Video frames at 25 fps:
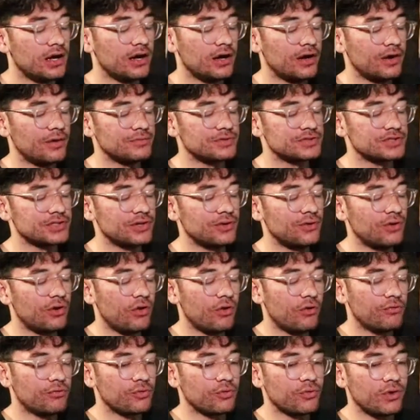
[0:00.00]
So
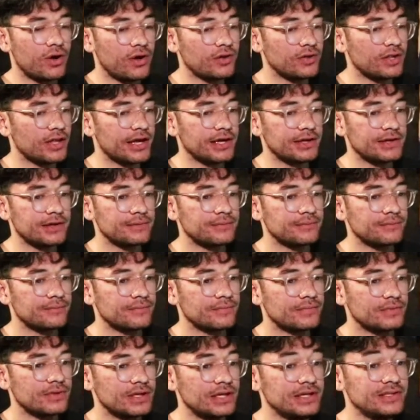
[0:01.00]
overall,
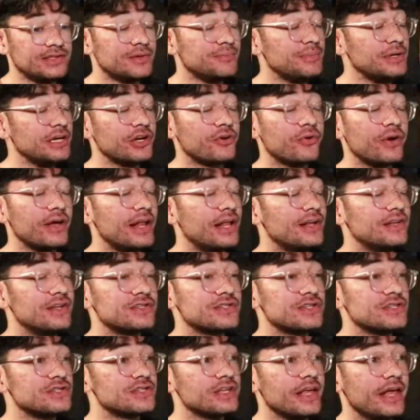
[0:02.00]
he's gonna be a great addition
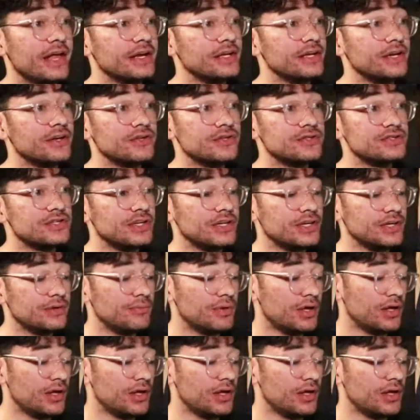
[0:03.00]
to any other team.